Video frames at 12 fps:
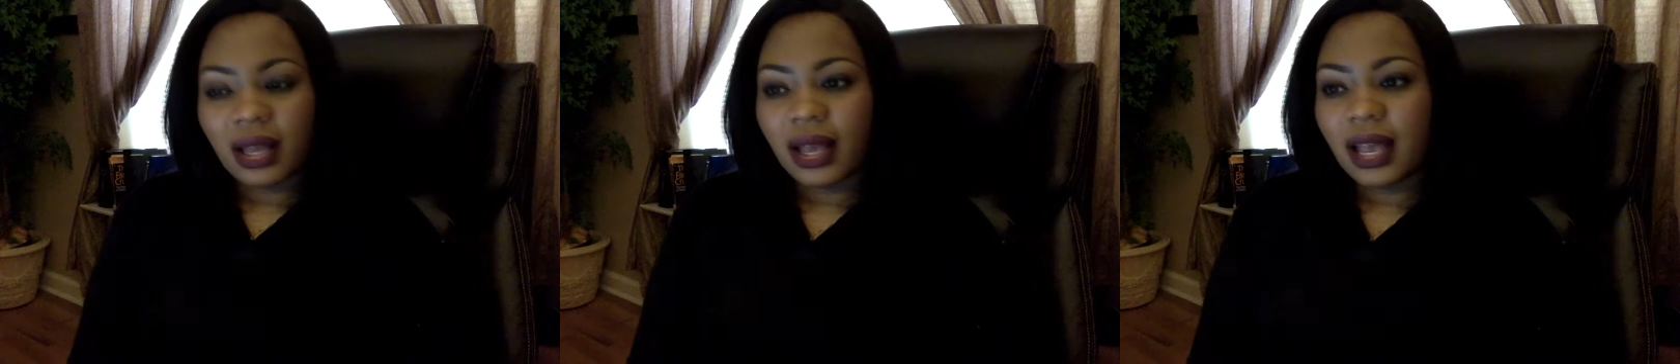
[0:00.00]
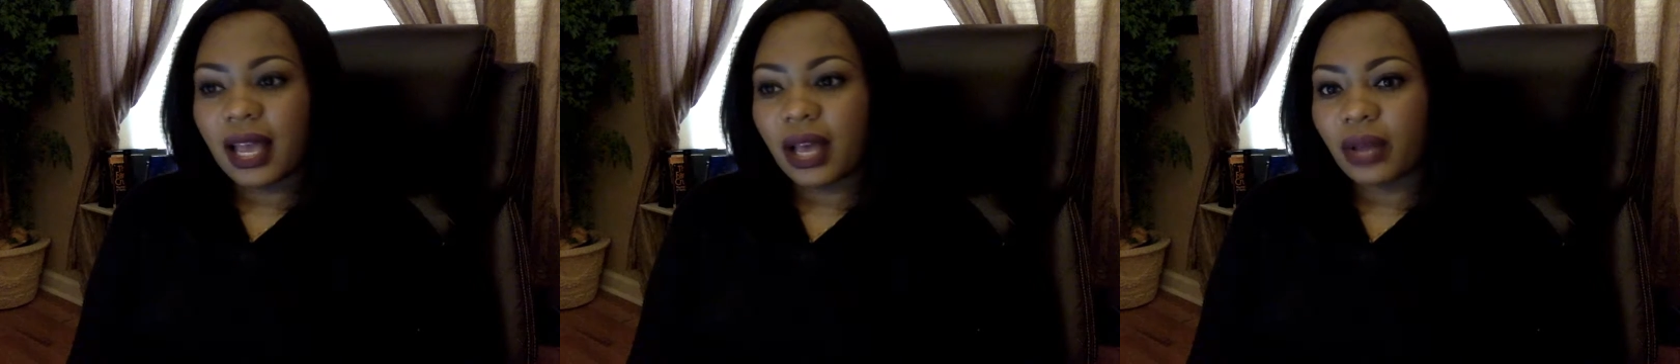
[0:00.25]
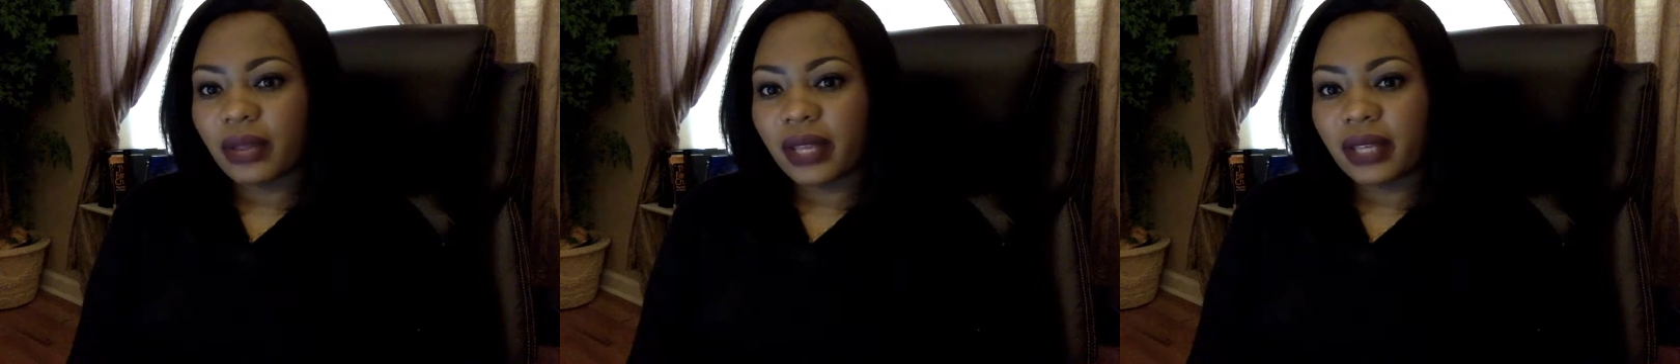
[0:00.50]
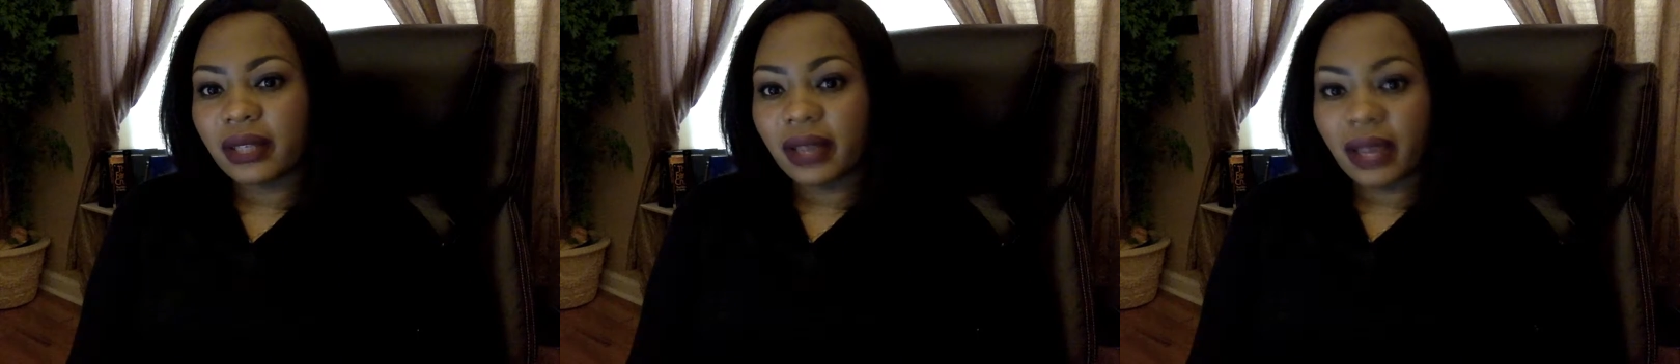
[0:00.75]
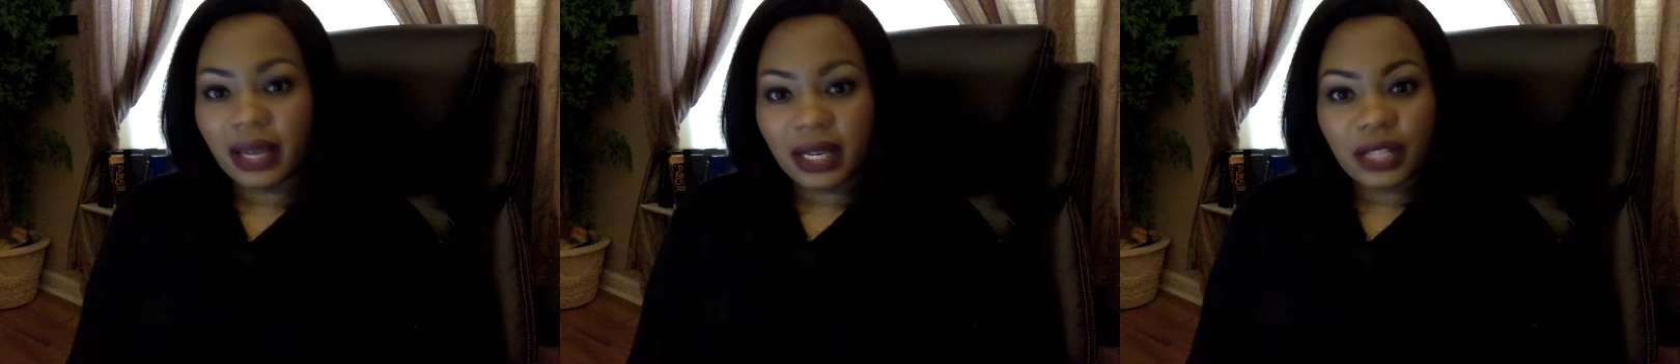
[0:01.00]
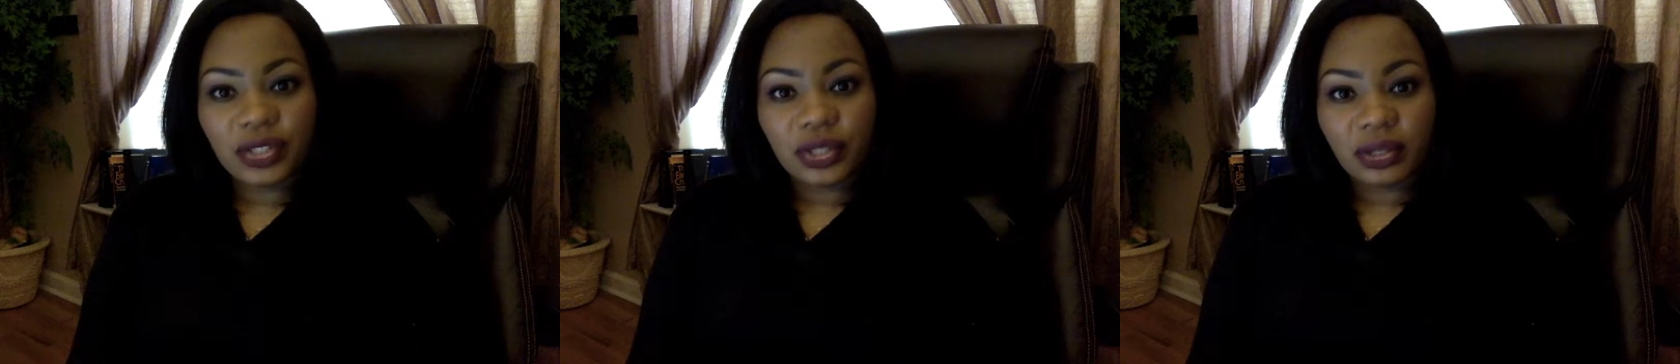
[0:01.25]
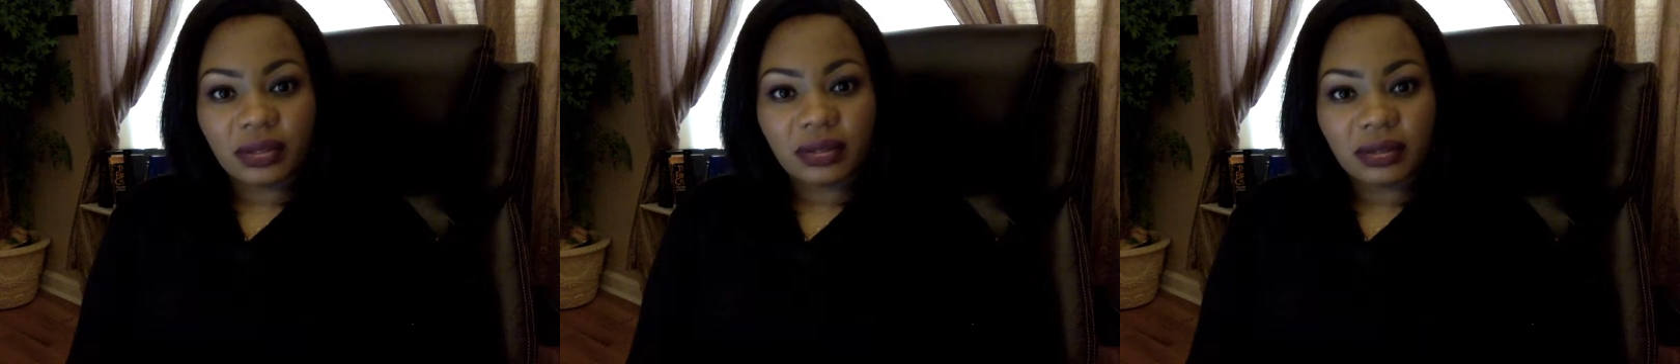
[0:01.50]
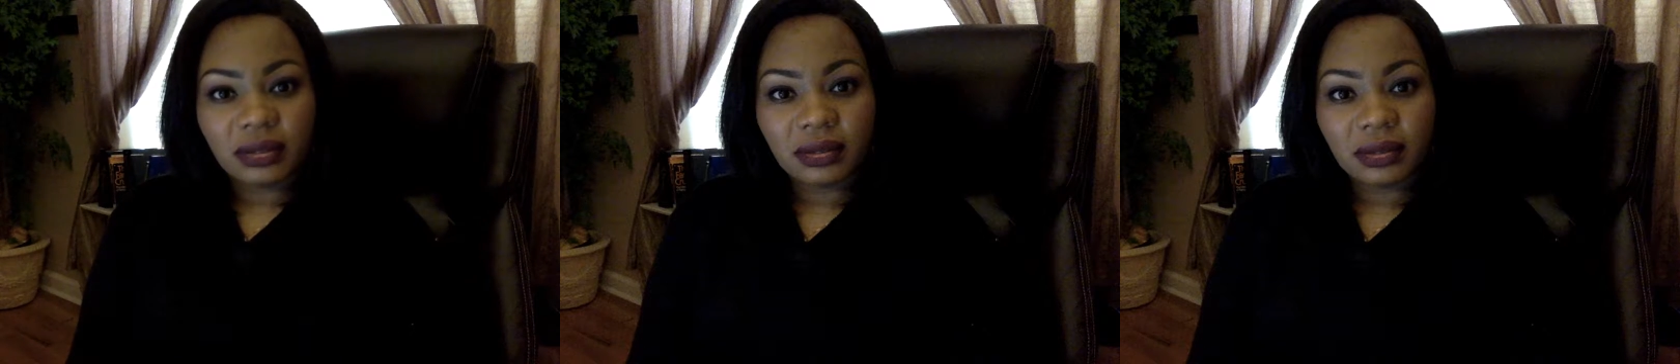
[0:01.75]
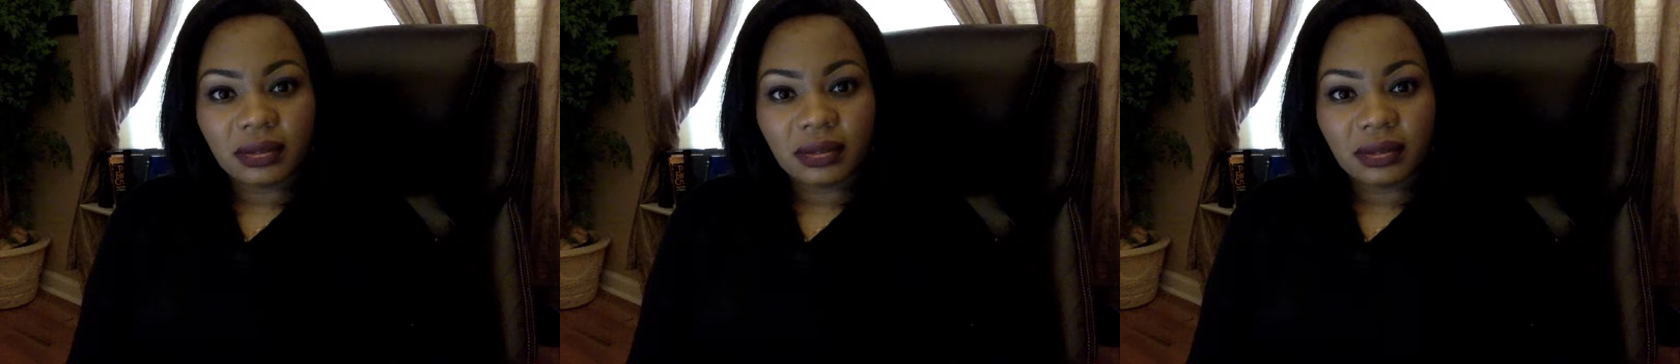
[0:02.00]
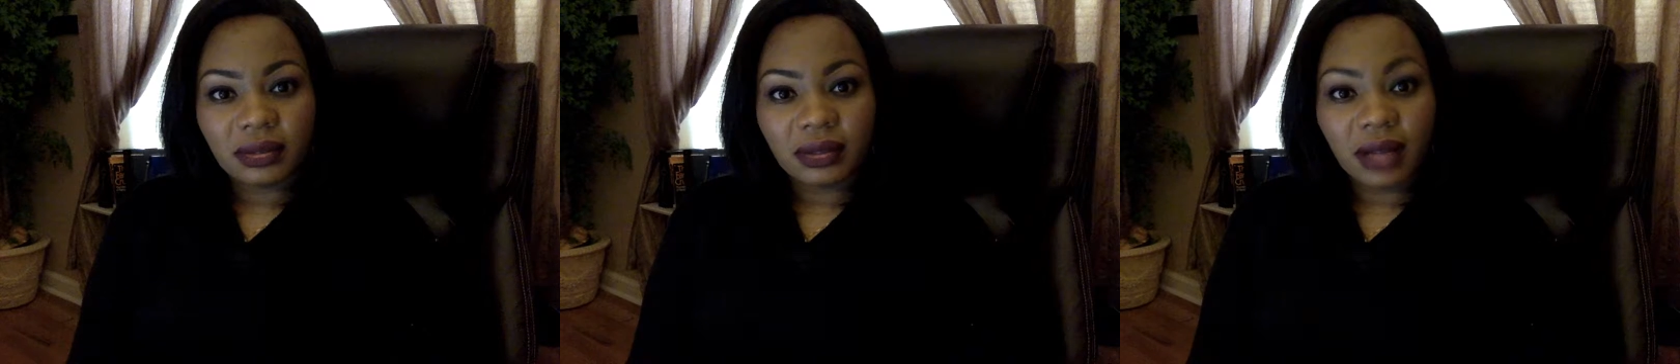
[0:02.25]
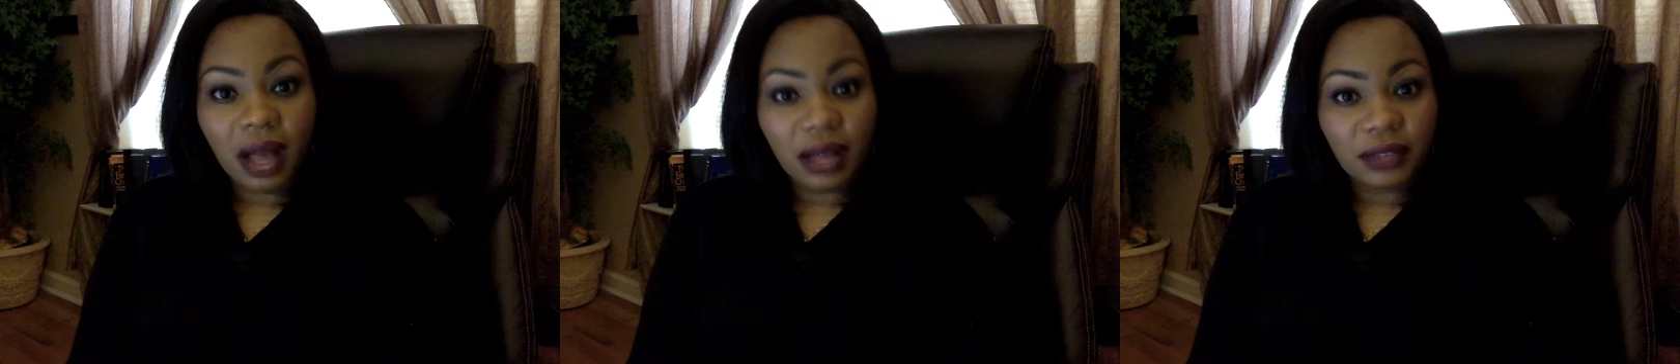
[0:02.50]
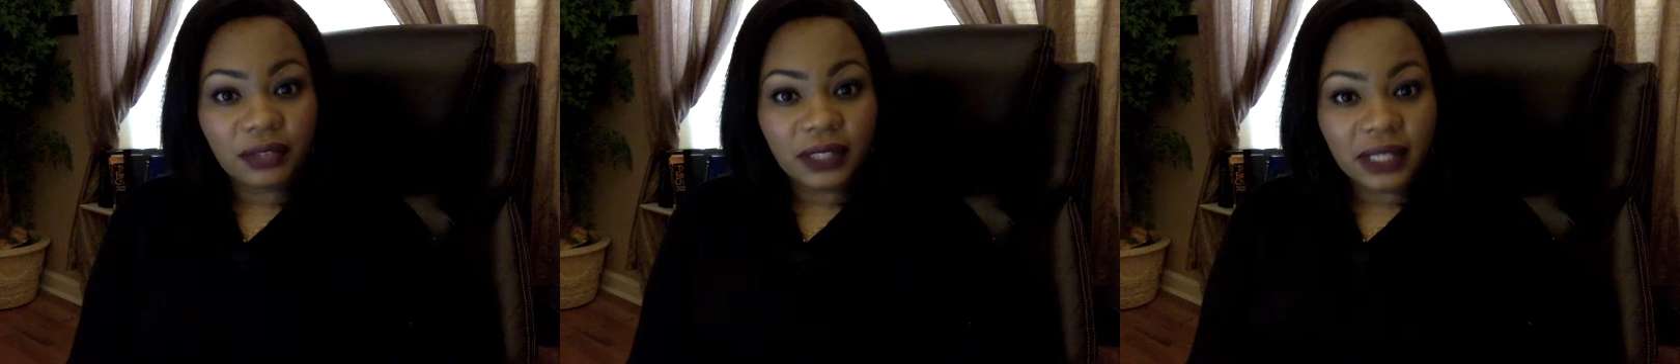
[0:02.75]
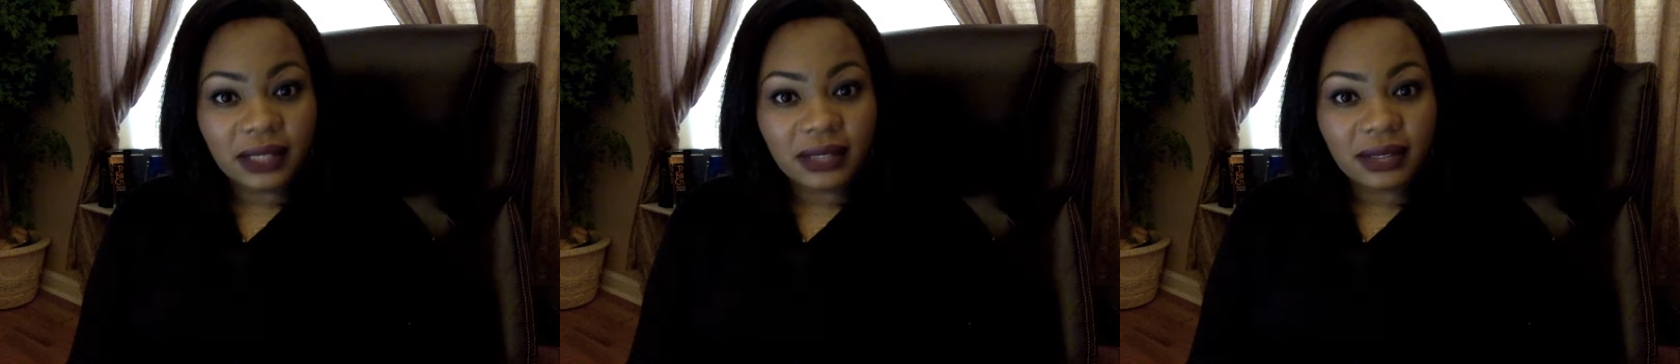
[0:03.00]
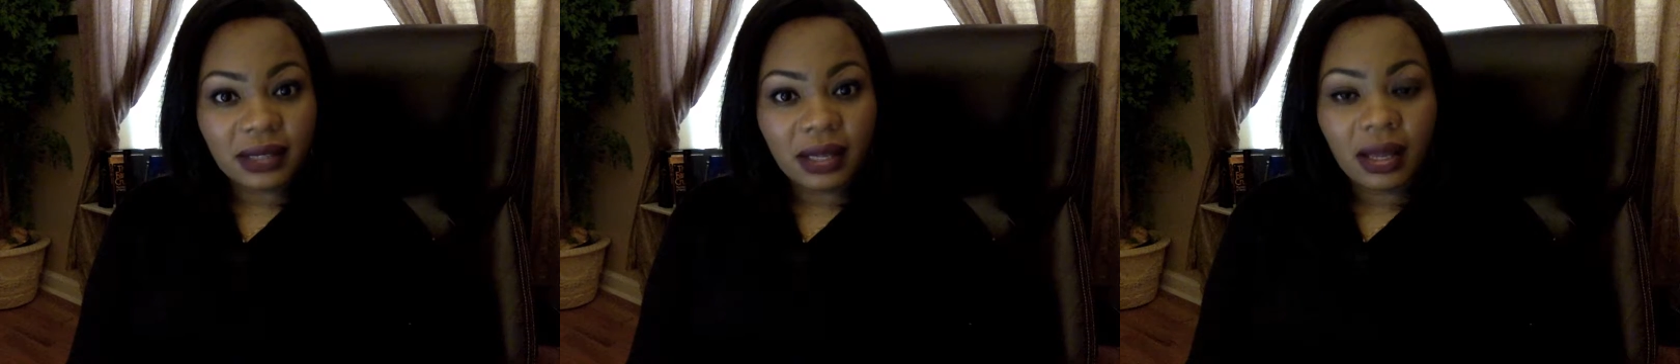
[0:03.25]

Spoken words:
How they gauge conflict,